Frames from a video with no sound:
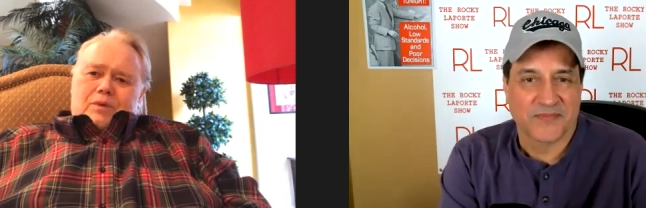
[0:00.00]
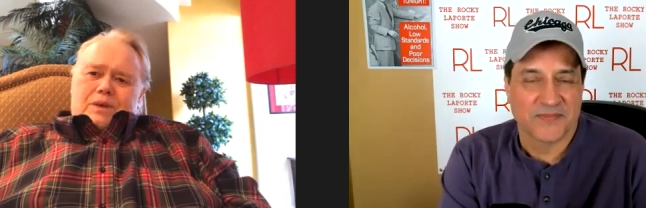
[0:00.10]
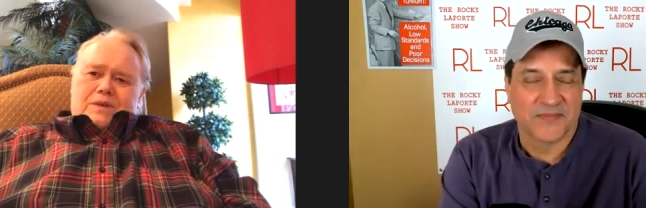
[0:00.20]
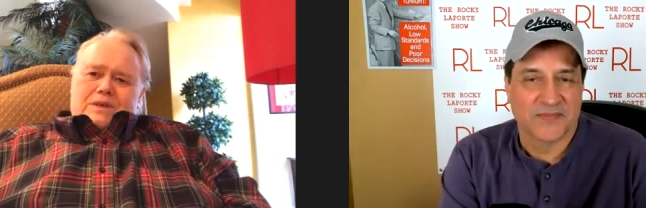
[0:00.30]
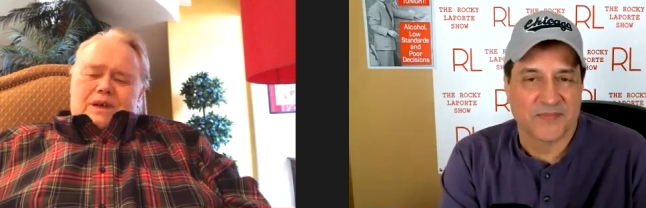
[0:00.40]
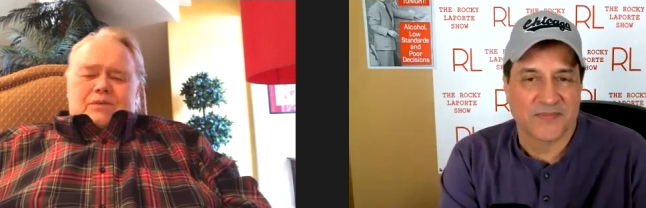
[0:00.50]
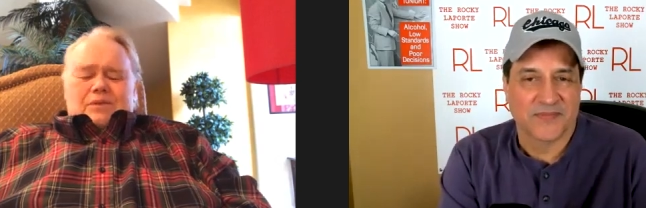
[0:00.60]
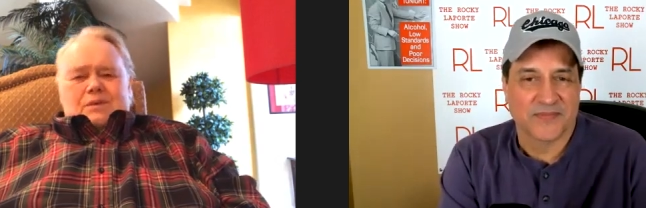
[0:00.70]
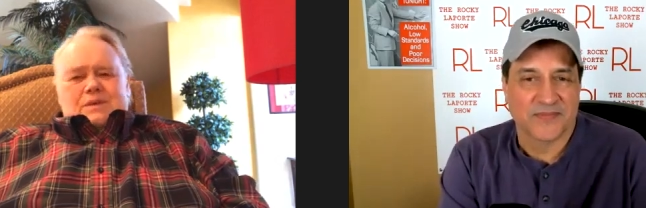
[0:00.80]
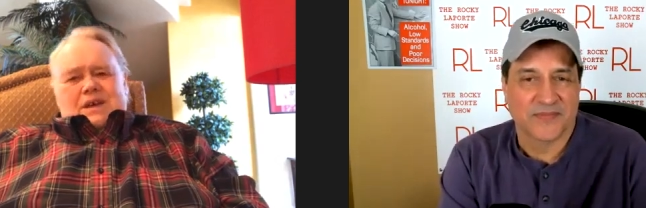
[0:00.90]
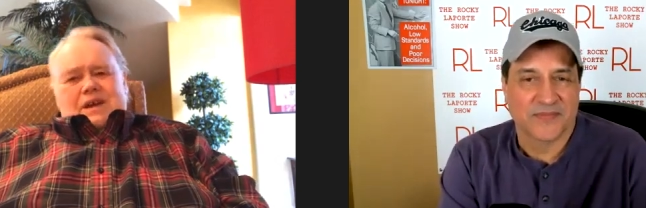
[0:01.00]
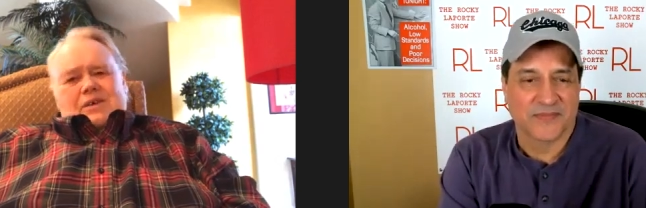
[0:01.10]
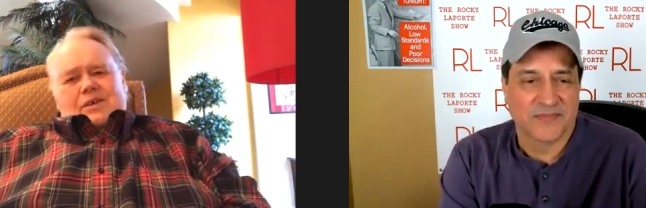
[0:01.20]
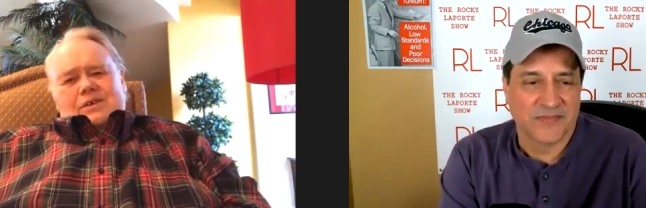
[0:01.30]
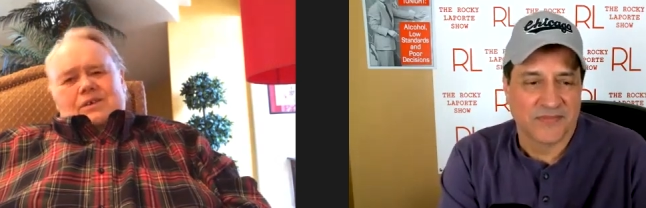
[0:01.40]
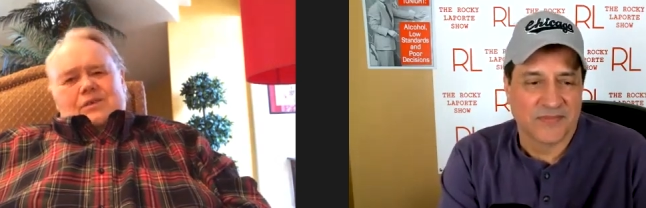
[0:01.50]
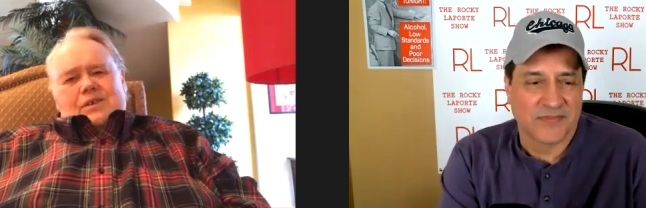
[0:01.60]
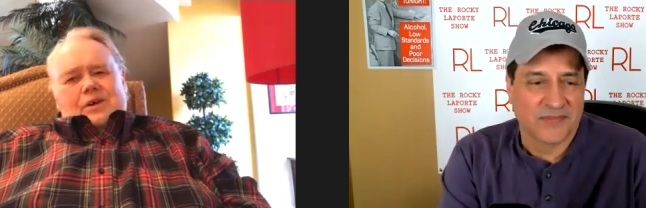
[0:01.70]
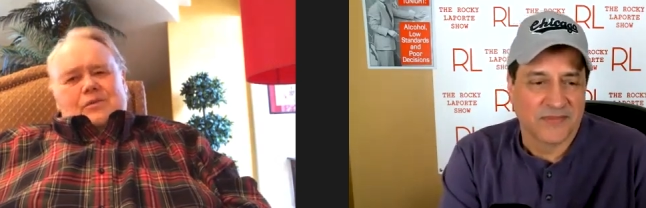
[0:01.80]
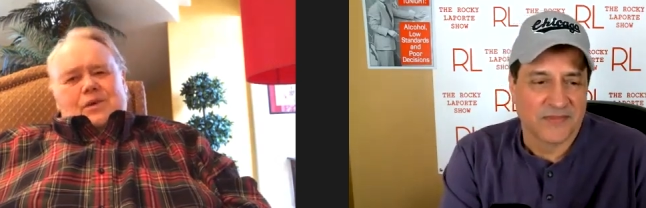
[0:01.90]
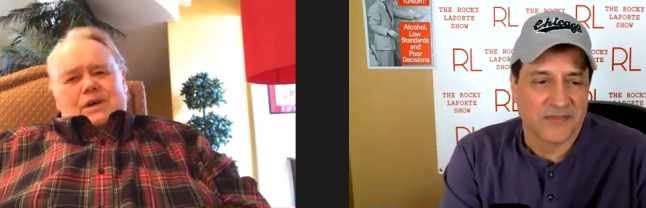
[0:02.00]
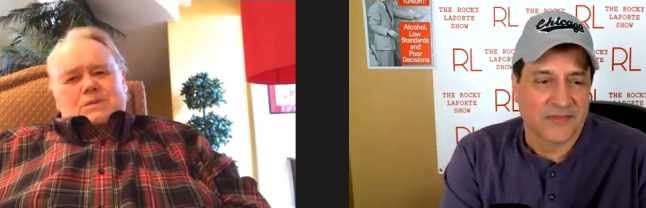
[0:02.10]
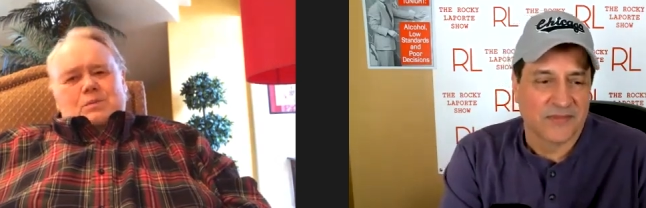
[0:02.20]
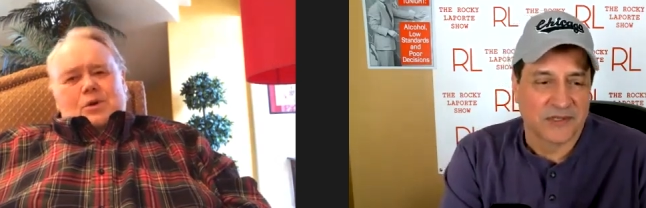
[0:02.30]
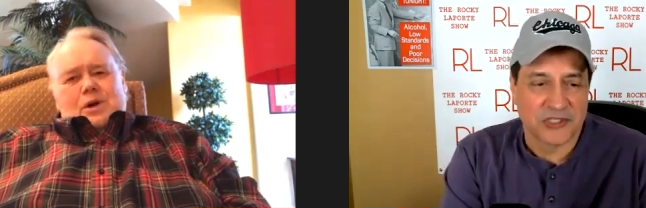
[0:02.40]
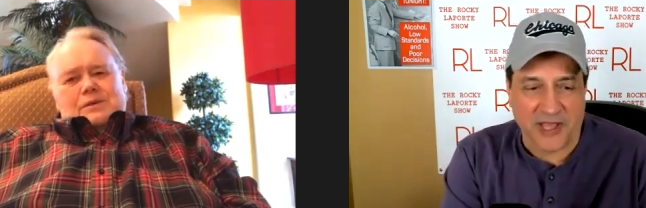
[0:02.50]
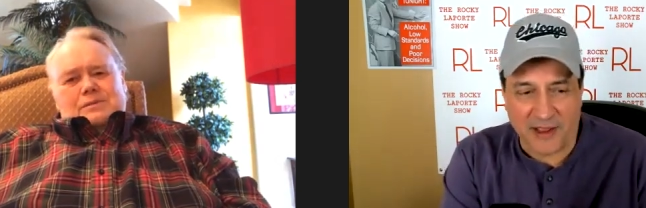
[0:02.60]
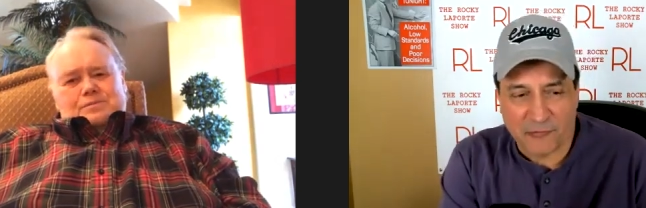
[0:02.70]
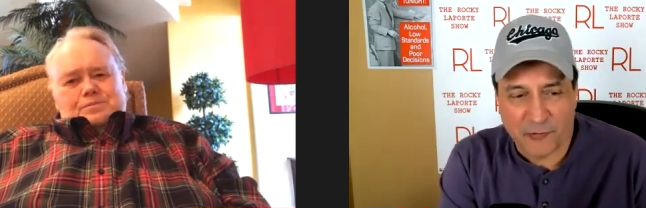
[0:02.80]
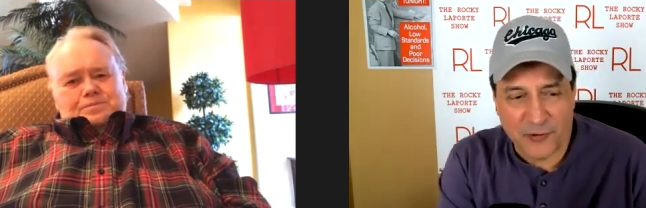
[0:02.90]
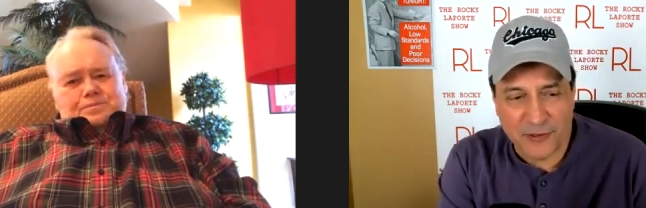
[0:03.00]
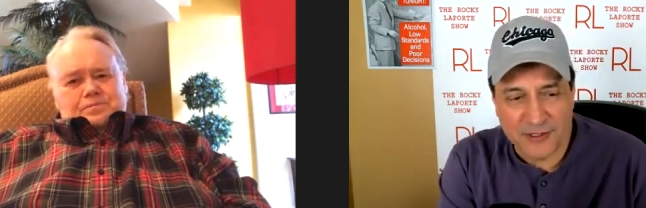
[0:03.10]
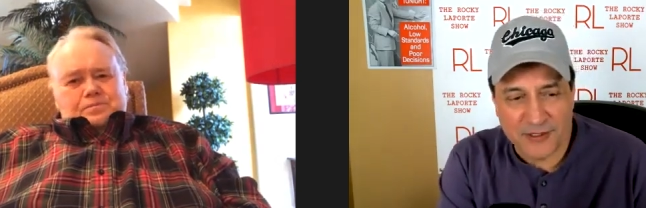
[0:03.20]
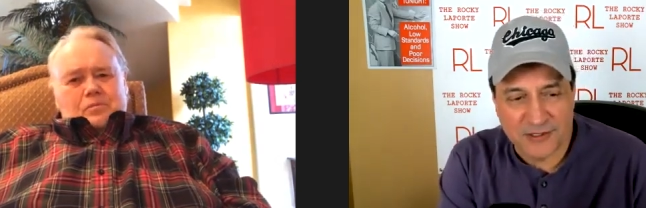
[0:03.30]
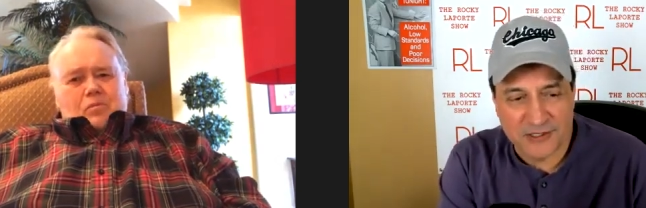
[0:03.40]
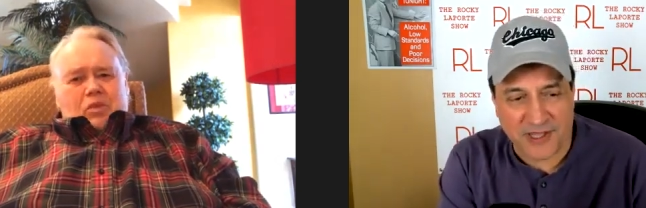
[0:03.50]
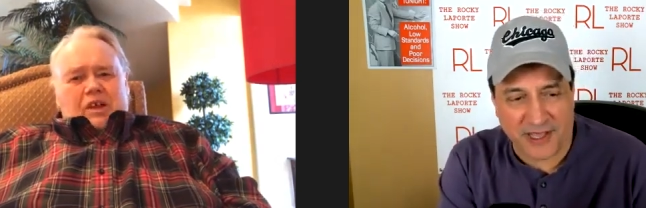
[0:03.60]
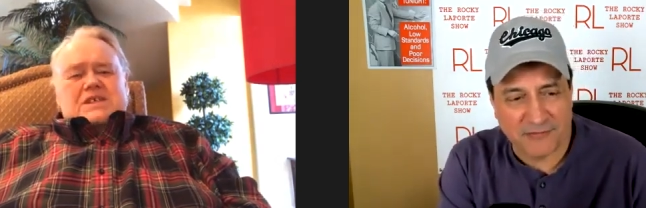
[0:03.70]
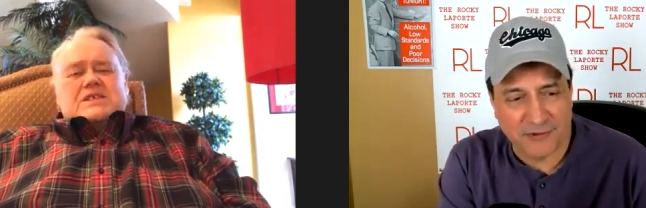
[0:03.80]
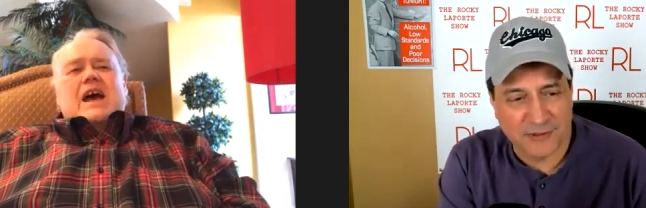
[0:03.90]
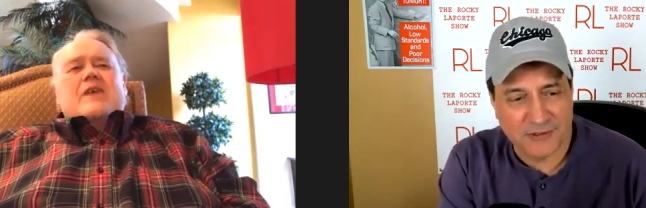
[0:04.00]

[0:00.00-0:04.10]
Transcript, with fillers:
Speaker 1: what is it? What was that called over there in Westport? Stanford, uh, Stanford,